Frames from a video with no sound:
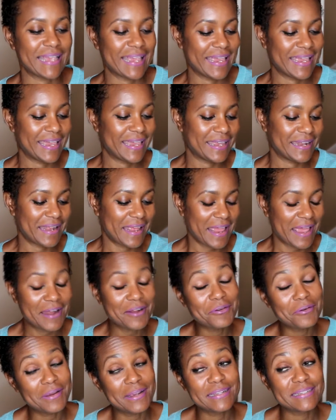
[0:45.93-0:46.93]
and I
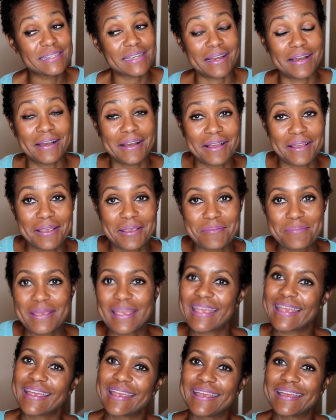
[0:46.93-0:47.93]
had a great time
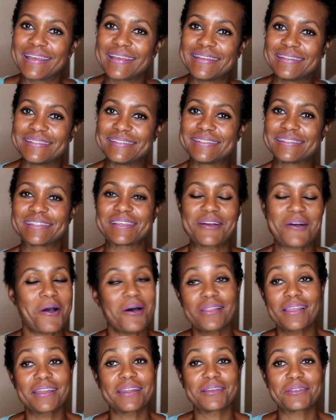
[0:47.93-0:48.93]
and
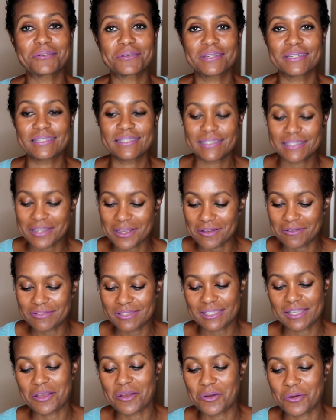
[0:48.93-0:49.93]
all that other good stuff.
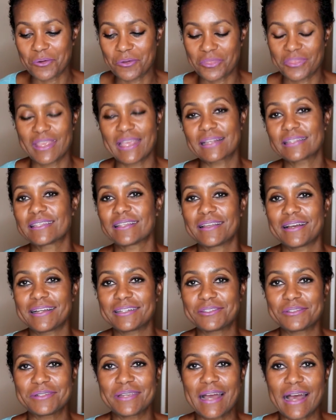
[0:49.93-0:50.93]
So thanks a
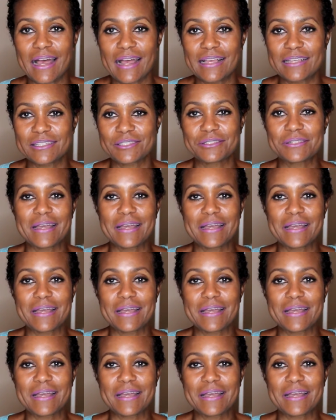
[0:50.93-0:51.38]
lot, you guys.